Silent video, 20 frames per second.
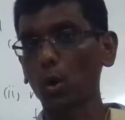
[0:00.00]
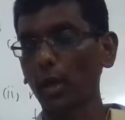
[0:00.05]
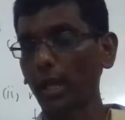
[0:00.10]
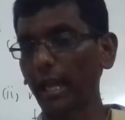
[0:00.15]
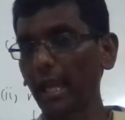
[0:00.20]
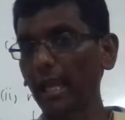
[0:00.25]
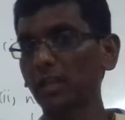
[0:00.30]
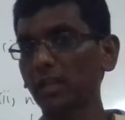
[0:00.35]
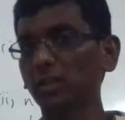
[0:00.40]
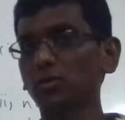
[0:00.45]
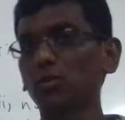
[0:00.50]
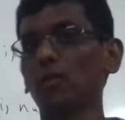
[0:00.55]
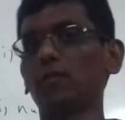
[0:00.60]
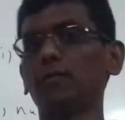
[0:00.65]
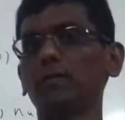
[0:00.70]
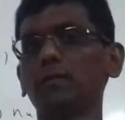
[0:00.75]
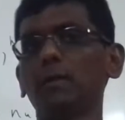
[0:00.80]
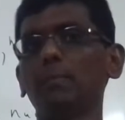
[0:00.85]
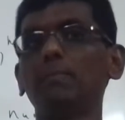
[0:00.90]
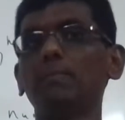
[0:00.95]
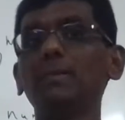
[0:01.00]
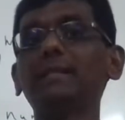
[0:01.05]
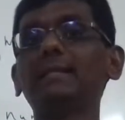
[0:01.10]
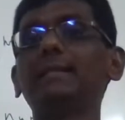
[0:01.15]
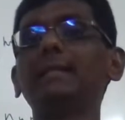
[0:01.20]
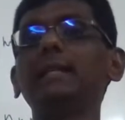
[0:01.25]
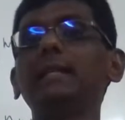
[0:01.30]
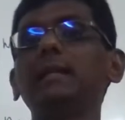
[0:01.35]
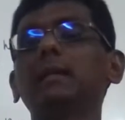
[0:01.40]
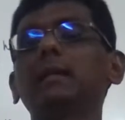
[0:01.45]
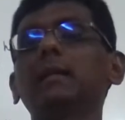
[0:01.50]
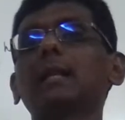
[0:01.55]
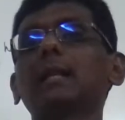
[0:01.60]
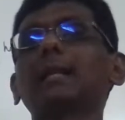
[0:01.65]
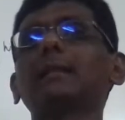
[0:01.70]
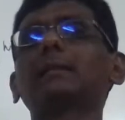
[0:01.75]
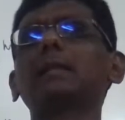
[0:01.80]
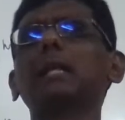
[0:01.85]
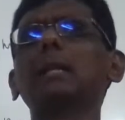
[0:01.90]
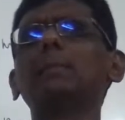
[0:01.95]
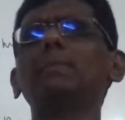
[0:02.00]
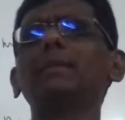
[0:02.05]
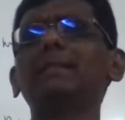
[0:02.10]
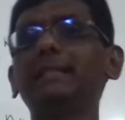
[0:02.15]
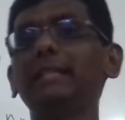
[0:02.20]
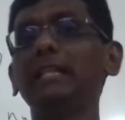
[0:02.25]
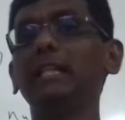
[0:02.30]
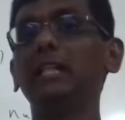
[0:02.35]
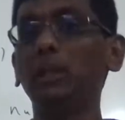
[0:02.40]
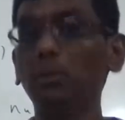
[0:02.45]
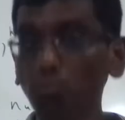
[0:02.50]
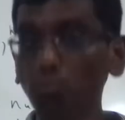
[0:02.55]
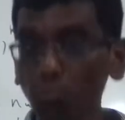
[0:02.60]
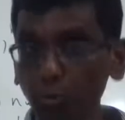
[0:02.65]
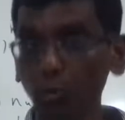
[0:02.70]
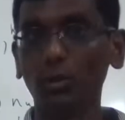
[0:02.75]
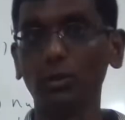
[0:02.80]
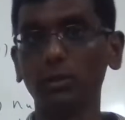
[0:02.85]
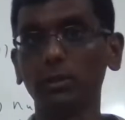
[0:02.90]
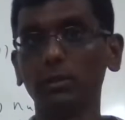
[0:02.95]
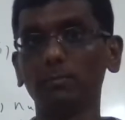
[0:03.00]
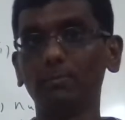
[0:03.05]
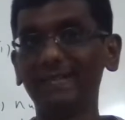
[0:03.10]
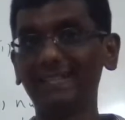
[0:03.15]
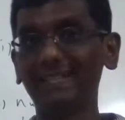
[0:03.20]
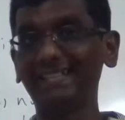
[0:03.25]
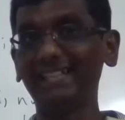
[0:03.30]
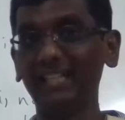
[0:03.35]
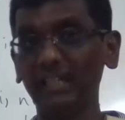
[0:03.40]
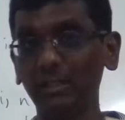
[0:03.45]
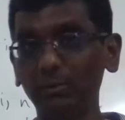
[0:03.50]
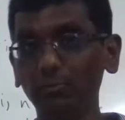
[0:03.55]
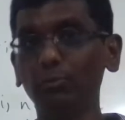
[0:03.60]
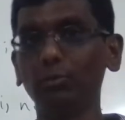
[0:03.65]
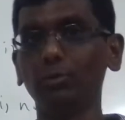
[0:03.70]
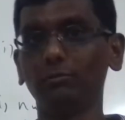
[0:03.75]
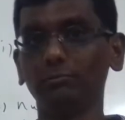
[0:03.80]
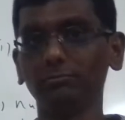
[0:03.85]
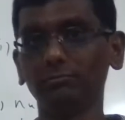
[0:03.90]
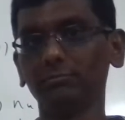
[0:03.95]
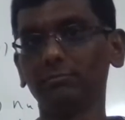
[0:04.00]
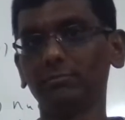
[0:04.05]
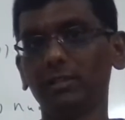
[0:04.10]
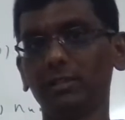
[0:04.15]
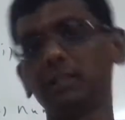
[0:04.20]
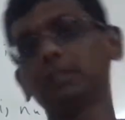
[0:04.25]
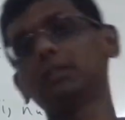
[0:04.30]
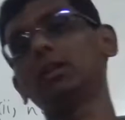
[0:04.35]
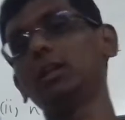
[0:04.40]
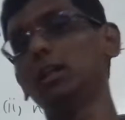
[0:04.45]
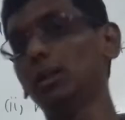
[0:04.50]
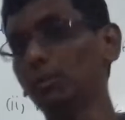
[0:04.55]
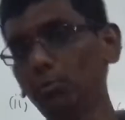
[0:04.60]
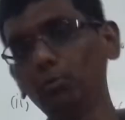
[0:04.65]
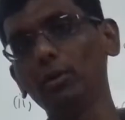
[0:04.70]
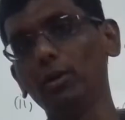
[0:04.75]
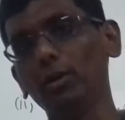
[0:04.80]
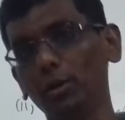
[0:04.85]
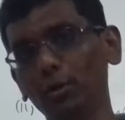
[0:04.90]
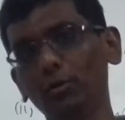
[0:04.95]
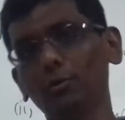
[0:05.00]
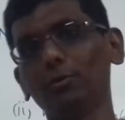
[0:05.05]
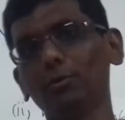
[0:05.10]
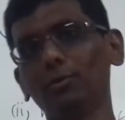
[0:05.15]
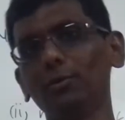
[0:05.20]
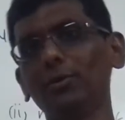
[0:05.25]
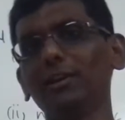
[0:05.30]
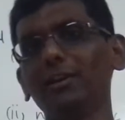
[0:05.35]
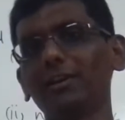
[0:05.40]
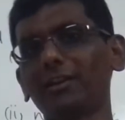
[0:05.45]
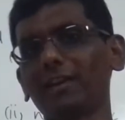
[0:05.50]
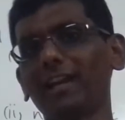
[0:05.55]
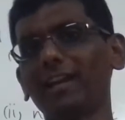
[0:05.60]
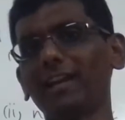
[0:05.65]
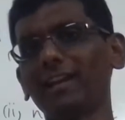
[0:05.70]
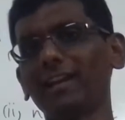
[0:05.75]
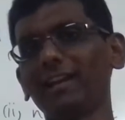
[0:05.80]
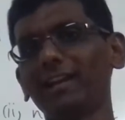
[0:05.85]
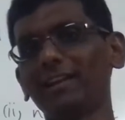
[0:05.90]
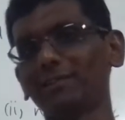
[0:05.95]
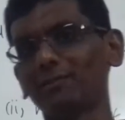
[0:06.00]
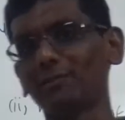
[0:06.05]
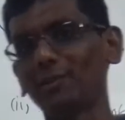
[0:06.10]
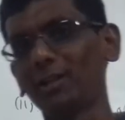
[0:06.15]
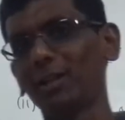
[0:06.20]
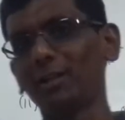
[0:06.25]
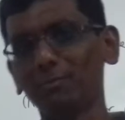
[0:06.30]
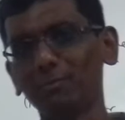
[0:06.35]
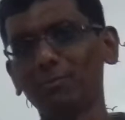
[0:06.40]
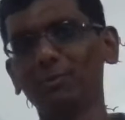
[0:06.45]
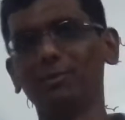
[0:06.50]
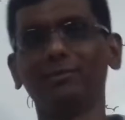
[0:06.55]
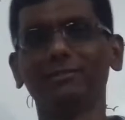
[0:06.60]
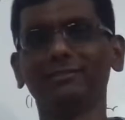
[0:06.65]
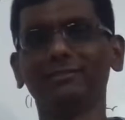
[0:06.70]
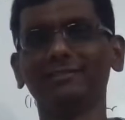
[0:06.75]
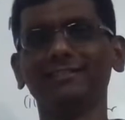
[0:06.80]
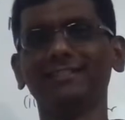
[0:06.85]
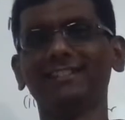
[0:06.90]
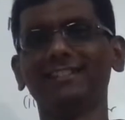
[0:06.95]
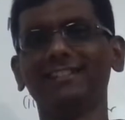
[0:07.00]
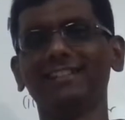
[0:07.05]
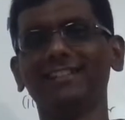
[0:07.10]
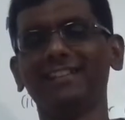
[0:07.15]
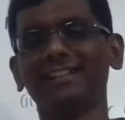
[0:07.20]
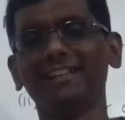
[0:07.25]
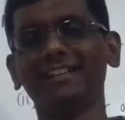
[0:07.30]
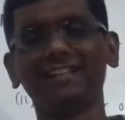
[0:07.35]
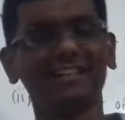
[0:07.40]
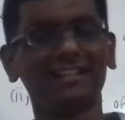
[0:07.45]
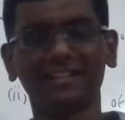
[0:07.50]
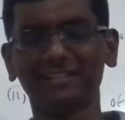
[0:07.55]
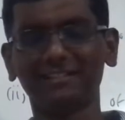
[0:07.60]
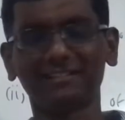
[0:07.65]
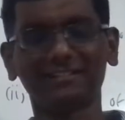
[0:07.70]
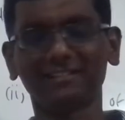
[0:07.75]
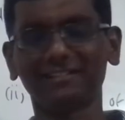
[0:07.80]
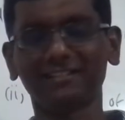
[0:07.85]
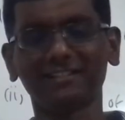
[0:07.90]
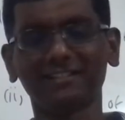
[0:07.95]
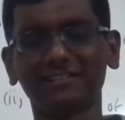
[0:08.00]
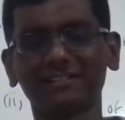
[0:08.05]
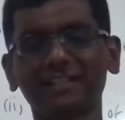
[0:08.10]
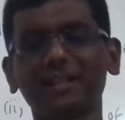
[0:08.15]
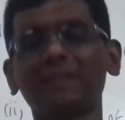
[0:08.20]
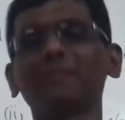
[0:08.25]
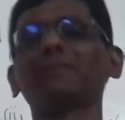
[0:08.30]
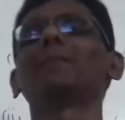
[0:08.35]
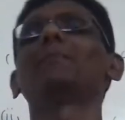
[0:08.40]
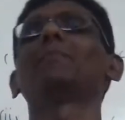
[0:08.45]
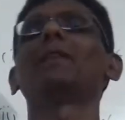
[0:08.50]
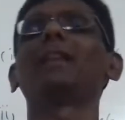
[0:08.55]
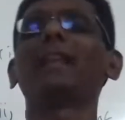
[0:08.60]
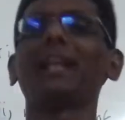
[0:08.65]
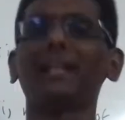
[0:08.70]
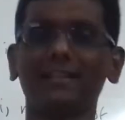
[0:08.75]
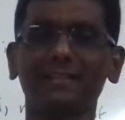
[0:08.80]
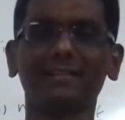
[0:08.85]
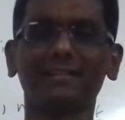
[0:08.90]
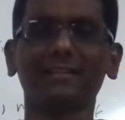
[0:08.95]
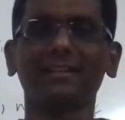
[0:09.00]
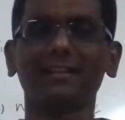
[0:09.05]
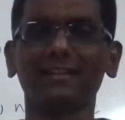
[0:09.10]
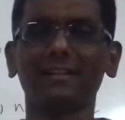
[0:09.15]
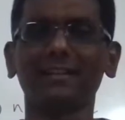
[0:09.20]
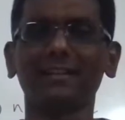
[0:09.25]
Okay, soft. Besi, keratan besi, lembut. Besi, lembut. It's not lembut, no. Okay, it's not lembut. It's something like this.